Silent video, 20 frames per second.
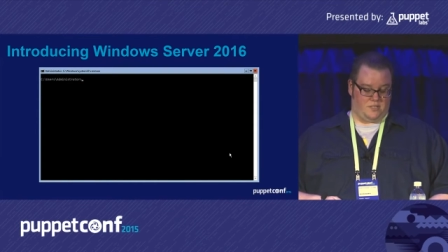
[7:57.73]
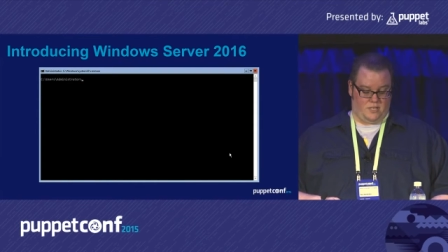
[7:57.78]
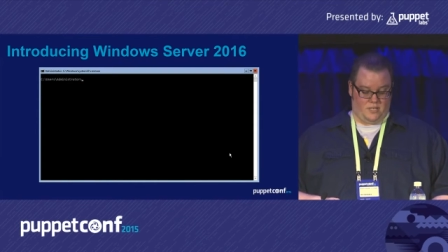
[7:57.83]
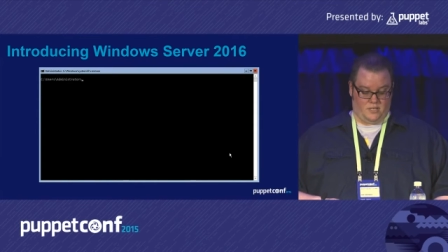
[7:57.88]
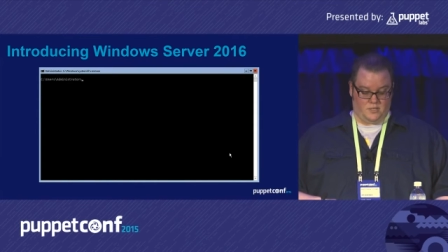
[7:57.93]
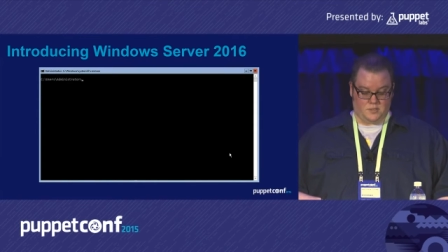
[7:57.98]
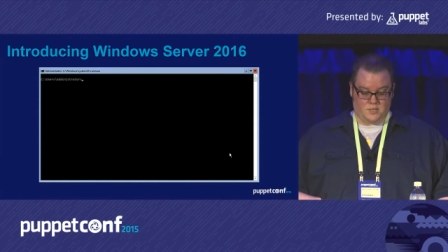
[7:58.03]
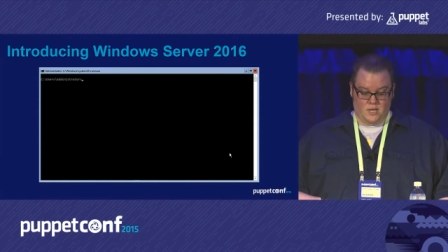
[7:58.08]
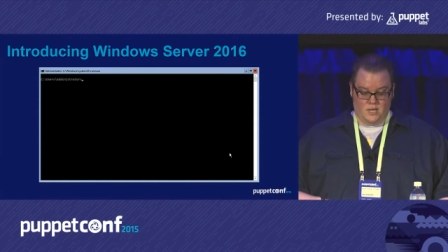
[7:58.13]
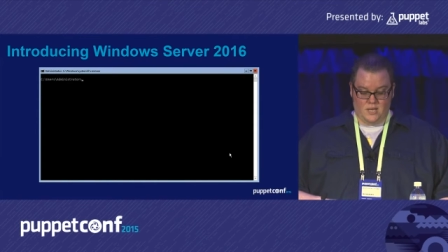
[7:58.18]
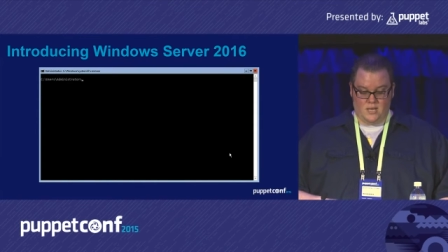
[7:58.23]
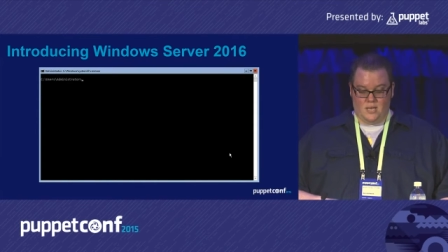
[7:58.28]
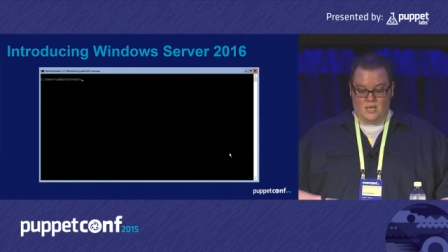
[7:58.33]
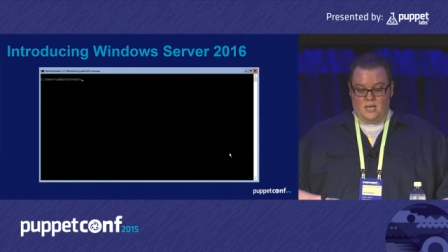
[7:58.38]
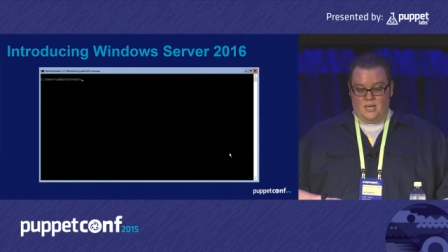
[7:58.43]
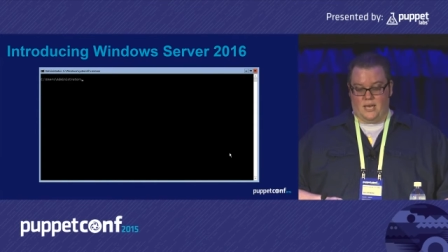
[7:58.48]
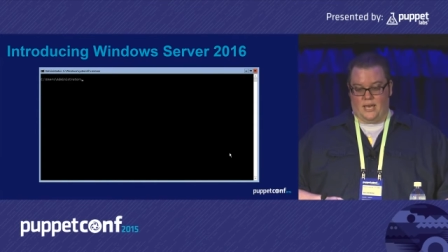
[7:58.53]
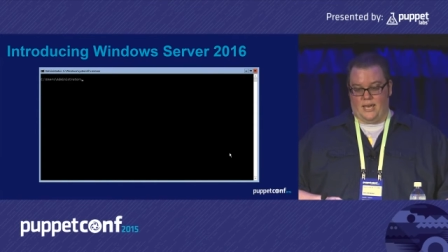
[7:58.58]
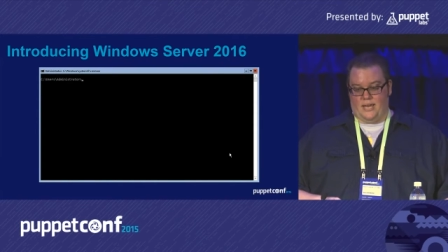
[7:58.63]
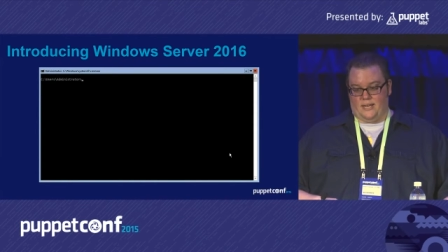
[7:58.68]
things
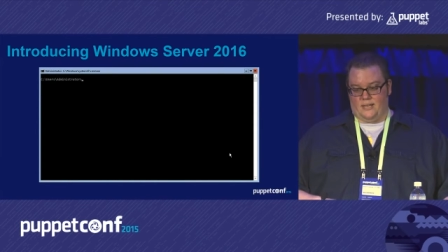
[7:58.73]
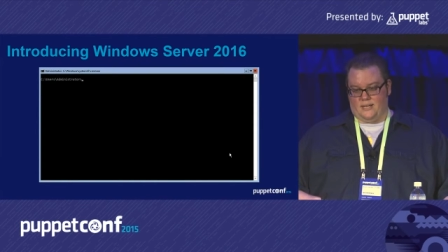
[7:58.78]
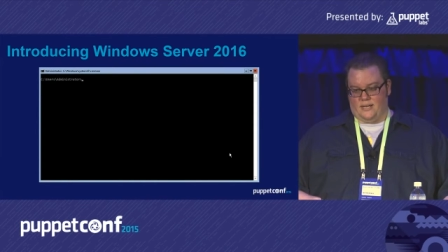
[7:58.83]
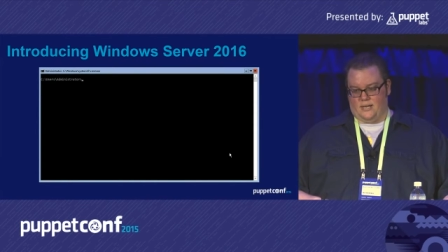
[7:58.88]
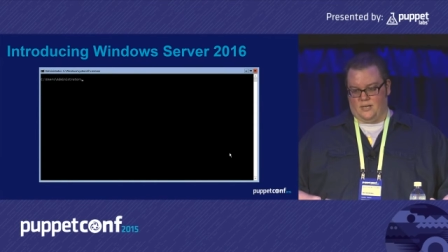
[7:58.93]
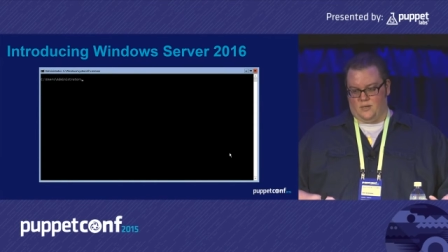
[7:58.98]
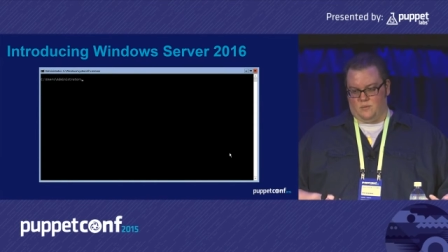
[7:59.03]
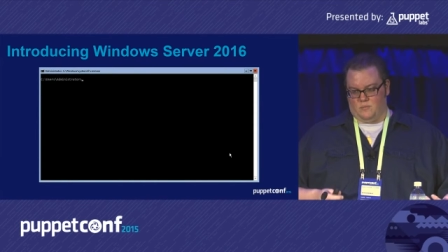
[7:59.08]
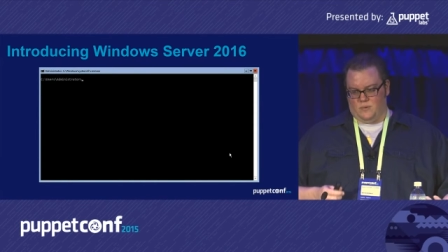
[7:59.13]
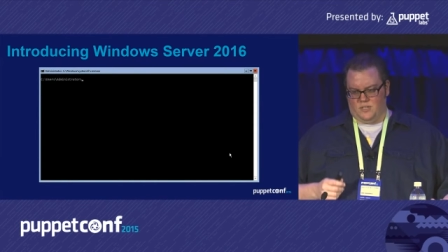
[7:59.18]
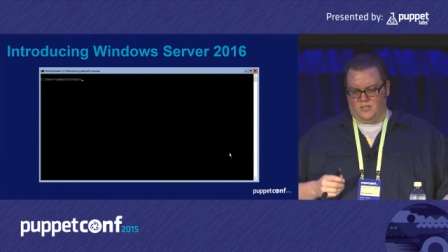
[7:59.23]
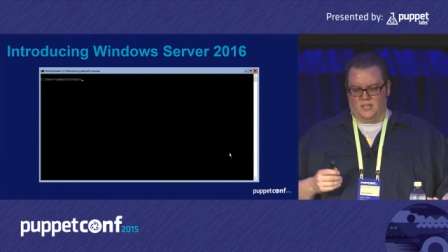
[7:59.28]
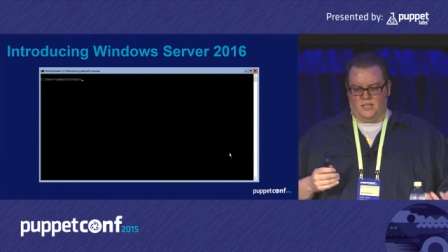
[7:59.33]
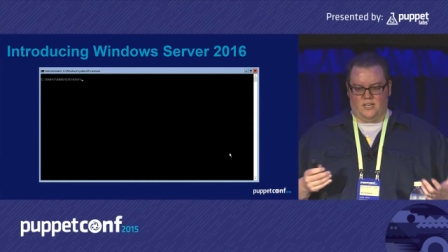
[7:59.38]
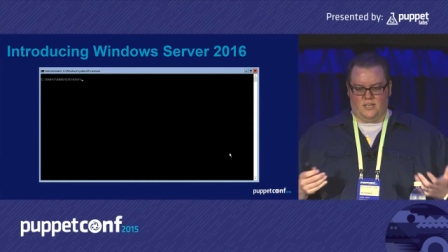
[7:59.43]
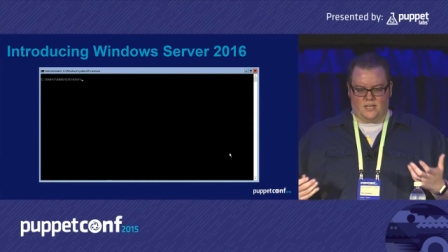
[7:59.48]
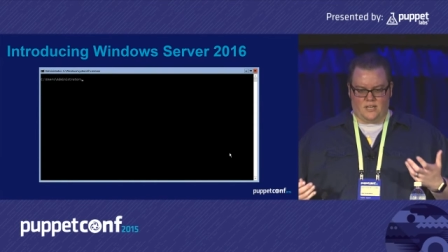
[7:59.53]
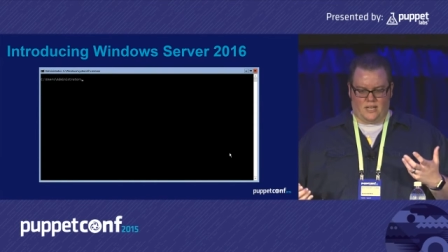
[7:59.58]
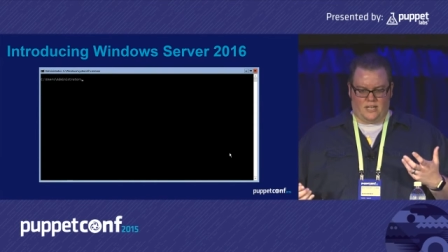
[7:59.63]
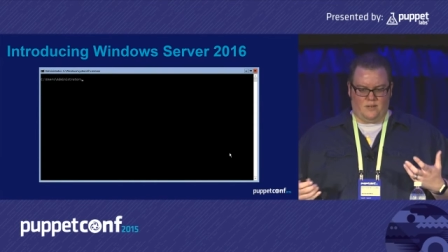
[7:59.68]
and, and
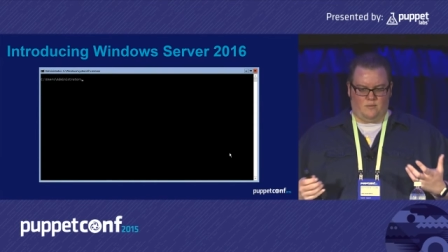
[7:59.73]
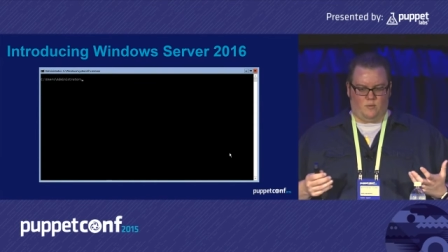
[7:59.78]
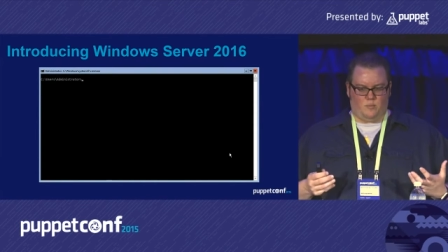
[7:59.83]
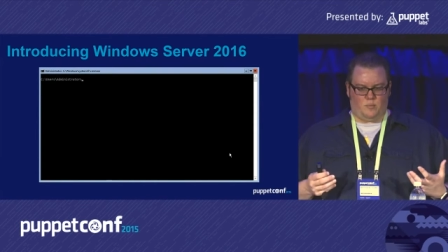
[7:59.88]
really kind of